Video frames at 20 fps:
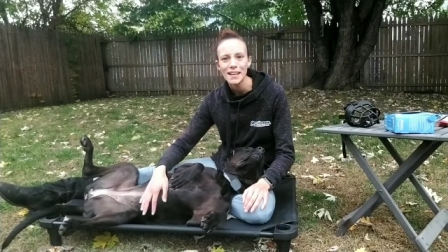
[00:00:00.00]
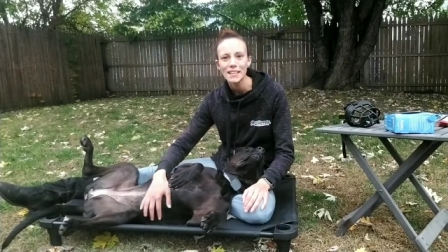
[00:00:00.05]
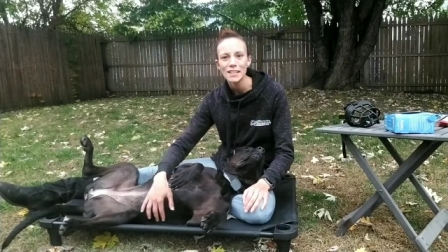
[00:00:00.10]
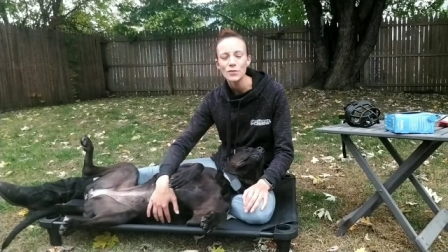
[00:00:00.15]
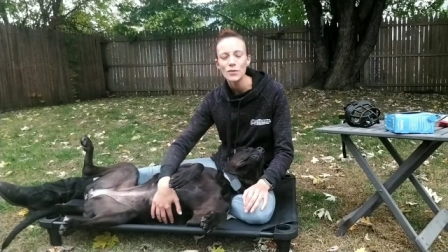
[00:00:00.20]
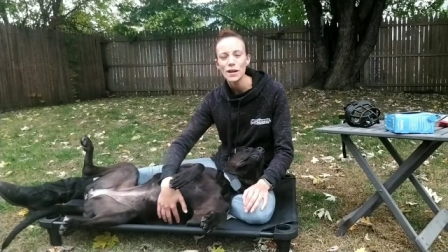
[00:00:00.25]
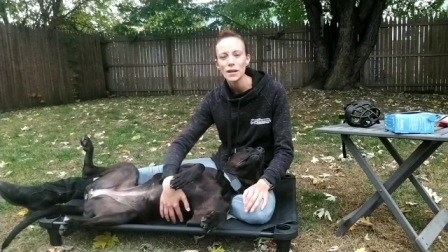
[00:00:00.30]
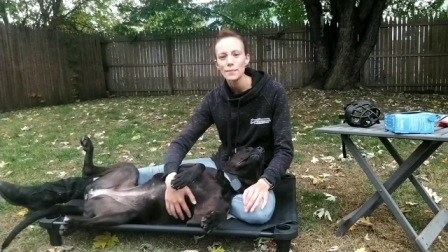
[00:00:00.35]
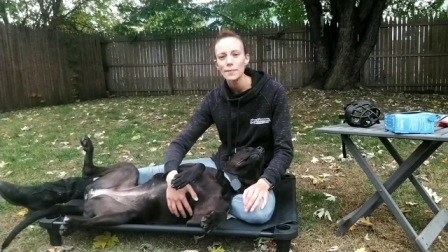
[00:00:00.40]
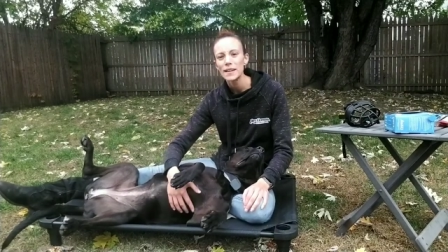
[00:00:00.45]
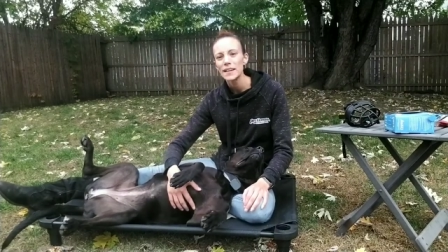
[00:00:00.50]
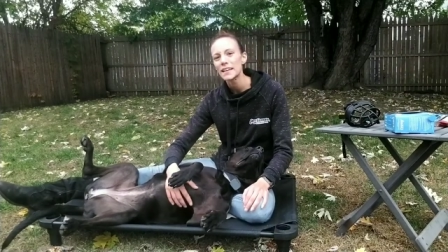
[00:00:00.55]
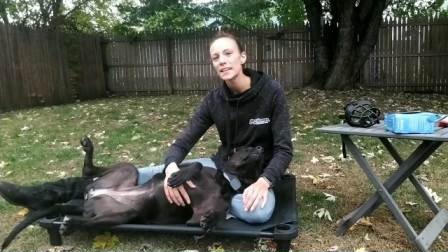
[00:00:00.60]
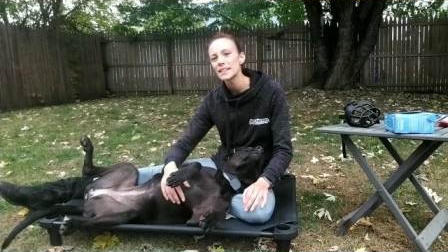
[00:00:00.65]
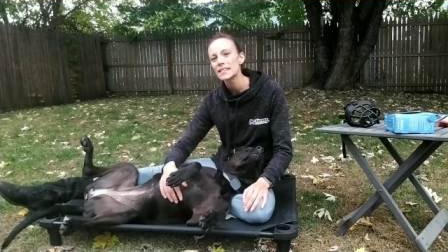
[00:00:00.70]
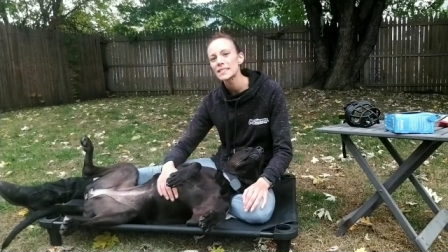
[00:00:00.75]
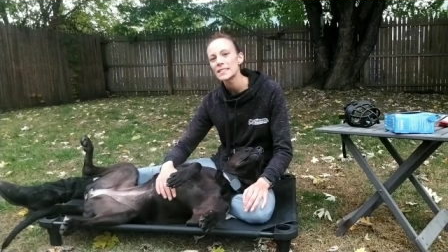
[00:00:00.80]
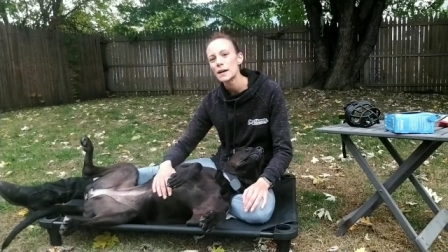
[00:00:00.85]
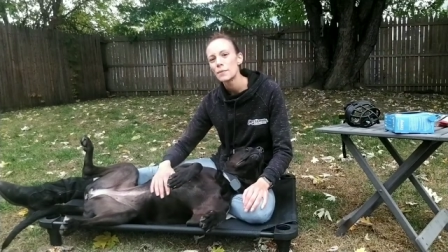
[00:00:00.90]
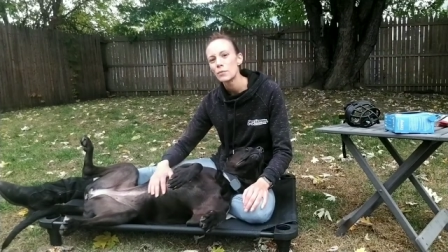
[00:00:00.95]
You want to make it
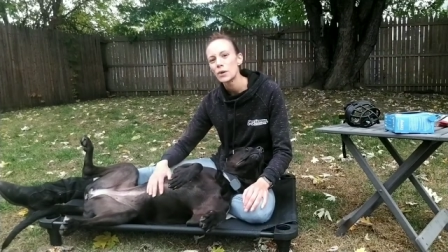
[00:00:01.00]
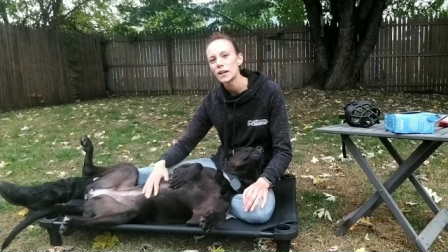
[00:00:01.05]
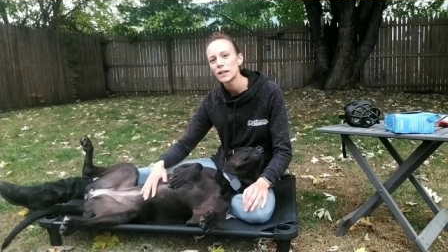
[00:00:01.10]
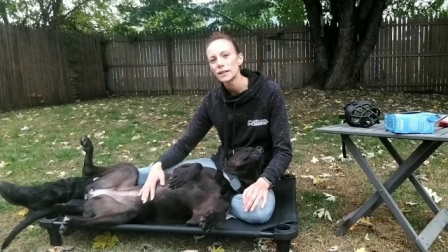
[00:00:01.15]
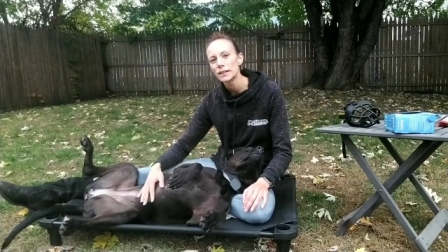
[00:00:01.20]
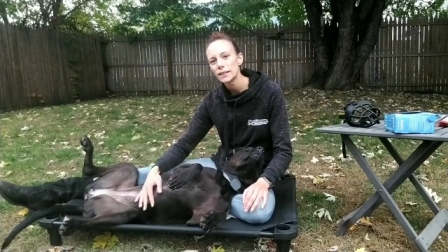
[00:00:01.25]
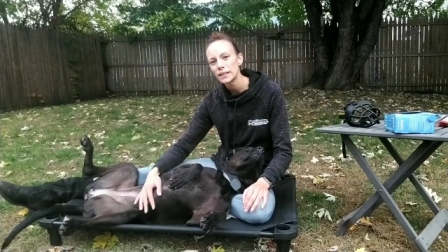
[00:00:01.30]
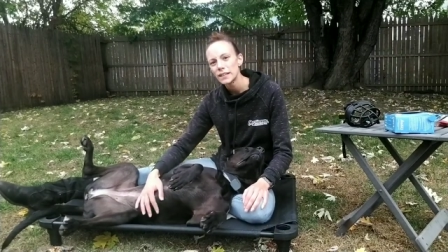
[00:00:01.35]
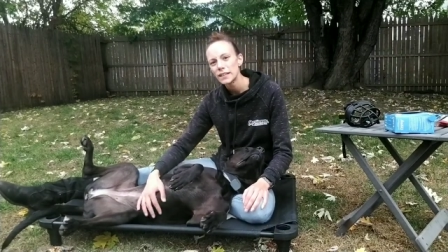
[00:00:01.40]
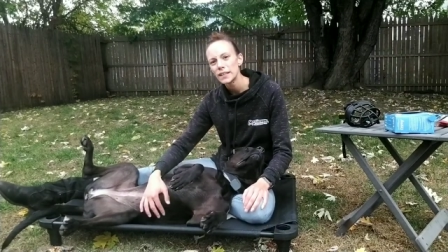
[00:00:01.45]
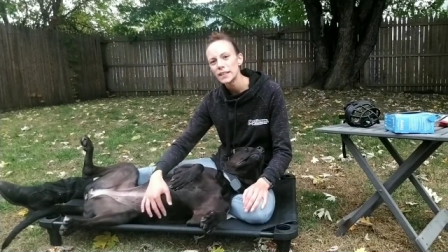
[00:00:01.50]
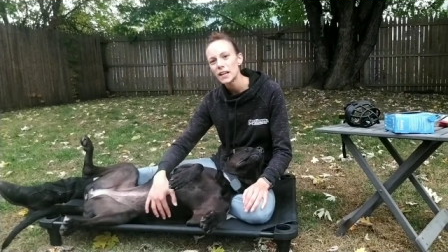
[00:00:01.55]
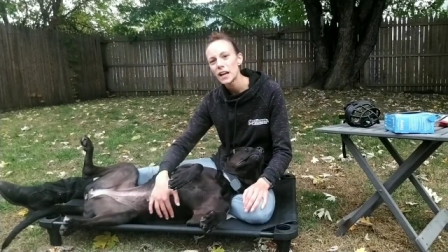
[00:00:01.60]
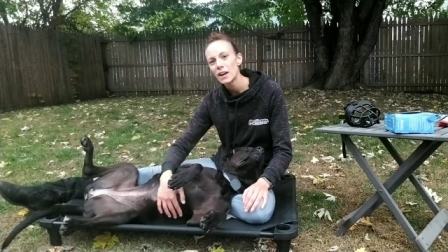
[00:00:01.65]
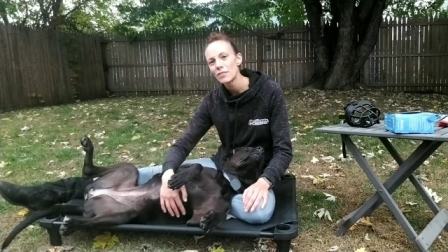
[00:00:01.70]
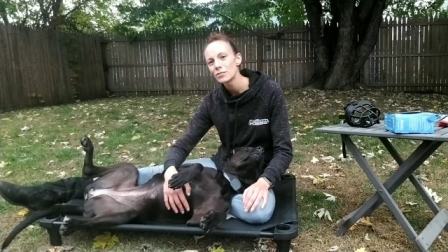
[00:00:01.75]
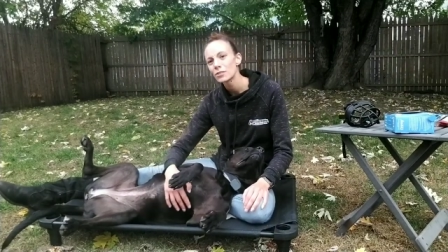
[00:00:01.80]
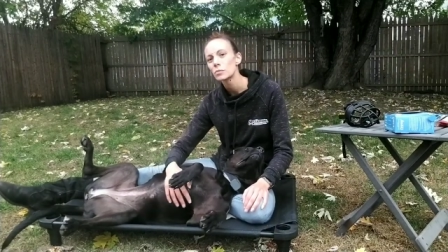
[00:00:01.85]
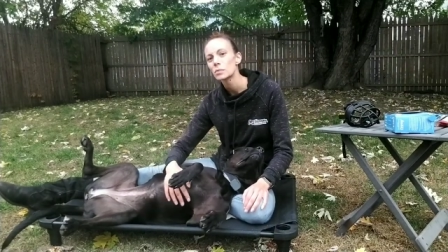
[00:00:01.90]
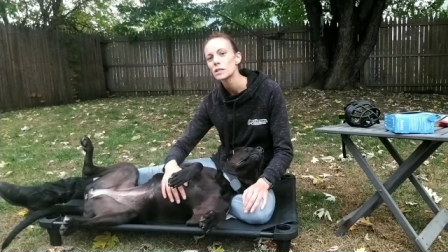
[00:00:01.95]
a somewhat good,
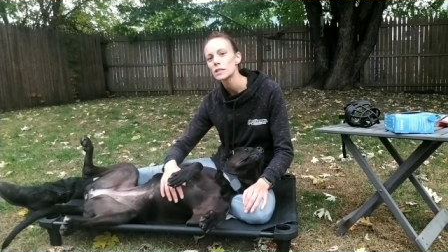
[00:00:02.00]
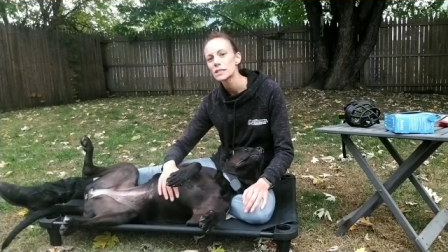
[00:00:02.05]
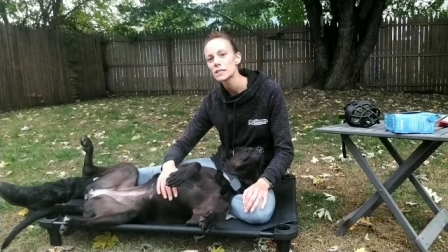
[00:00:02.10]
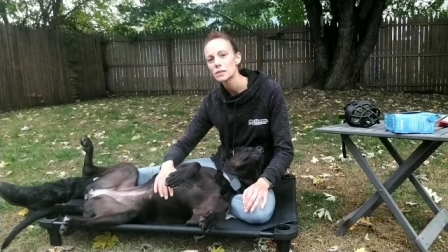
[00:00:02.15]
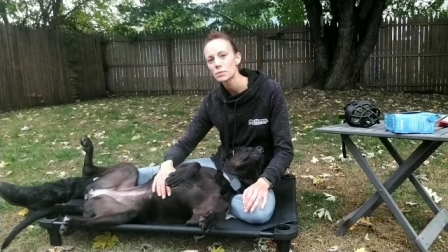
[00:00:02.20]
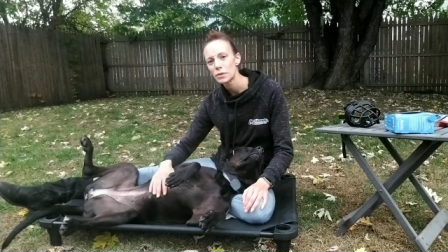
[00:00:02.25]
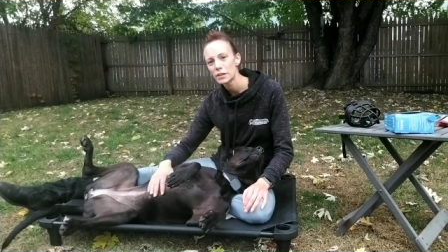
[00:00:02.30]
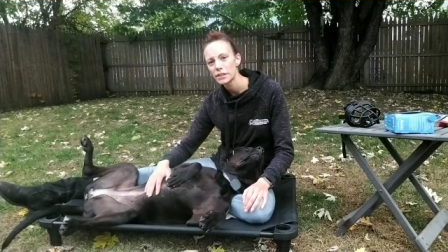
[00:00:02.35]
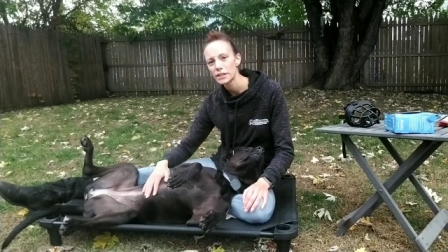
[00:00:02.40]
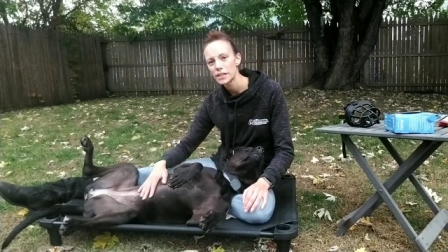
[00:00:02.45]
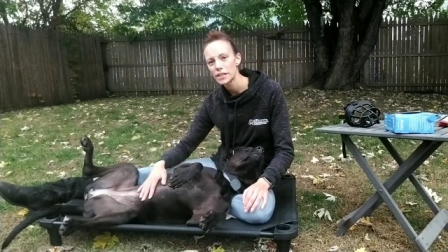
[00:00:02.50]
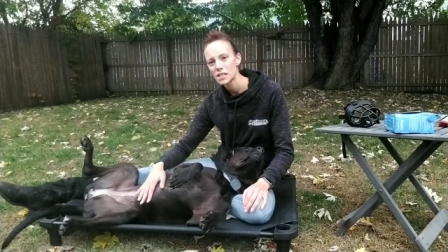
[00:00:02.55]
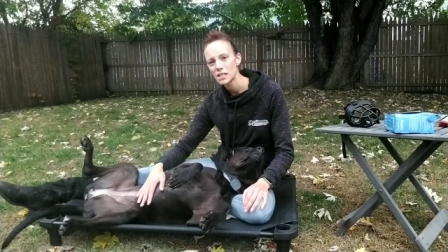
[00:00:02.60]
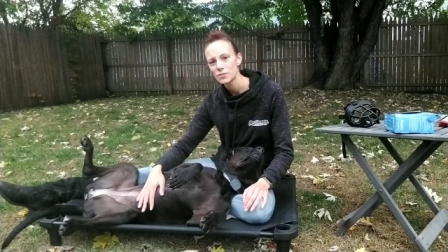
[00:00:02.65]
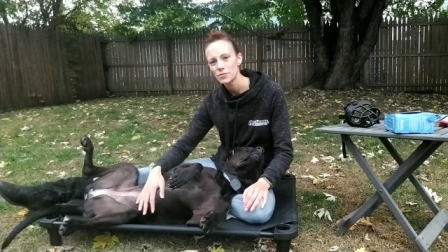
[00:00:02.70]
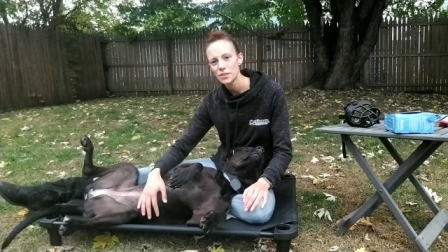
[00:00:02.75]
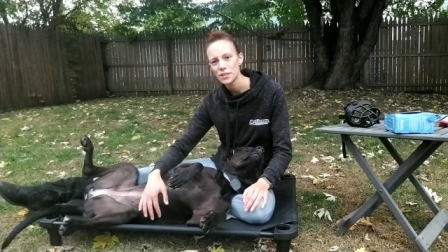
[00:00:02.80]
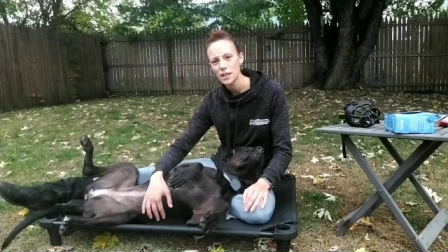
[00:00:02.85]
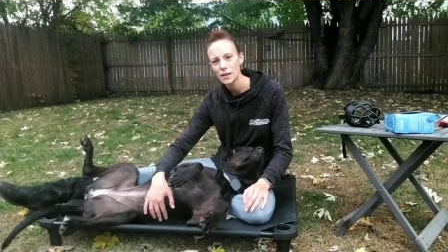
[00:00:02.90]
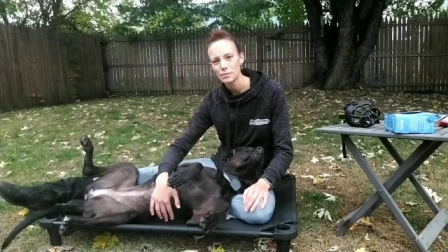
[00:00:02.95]
comfortable
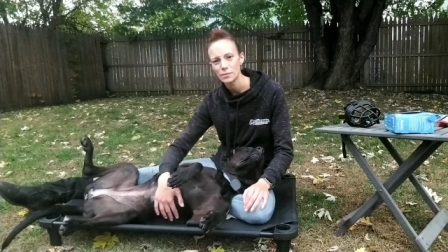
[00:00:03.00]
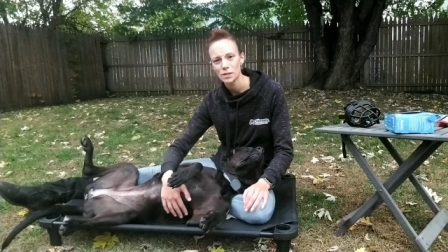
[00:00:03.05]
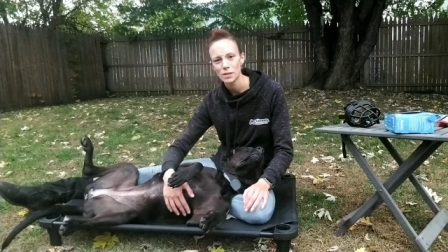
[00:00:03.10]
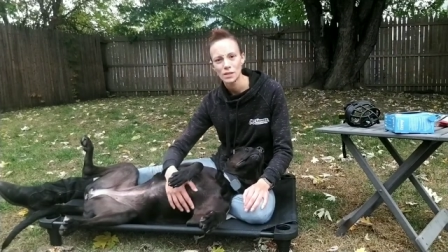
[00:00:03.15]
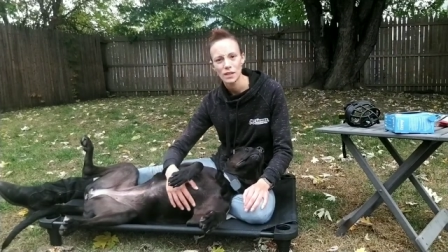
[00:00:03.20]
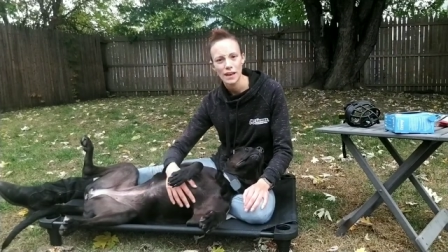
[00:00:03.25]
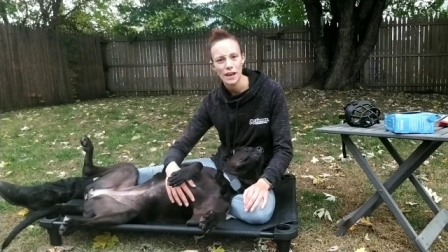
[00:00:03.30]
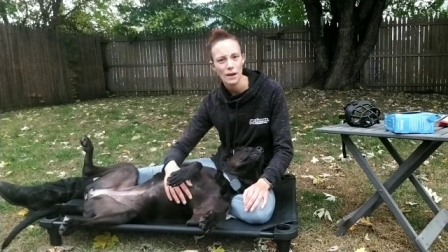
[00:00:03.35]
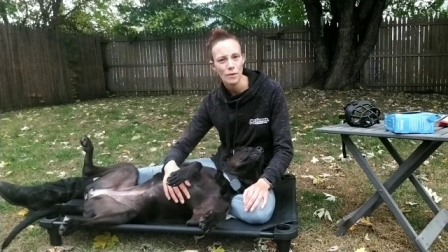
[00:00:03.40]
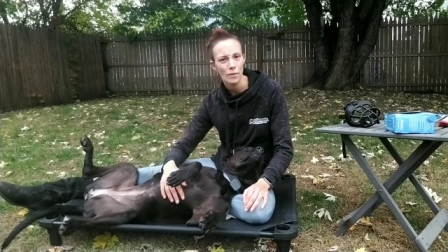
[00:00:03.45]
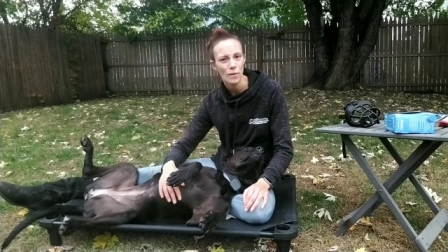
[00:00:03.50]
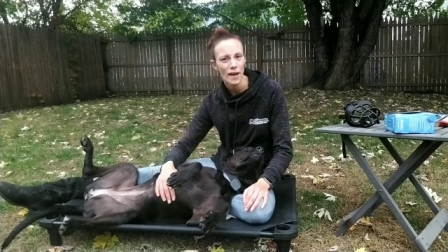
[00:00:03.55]
experience for them, so that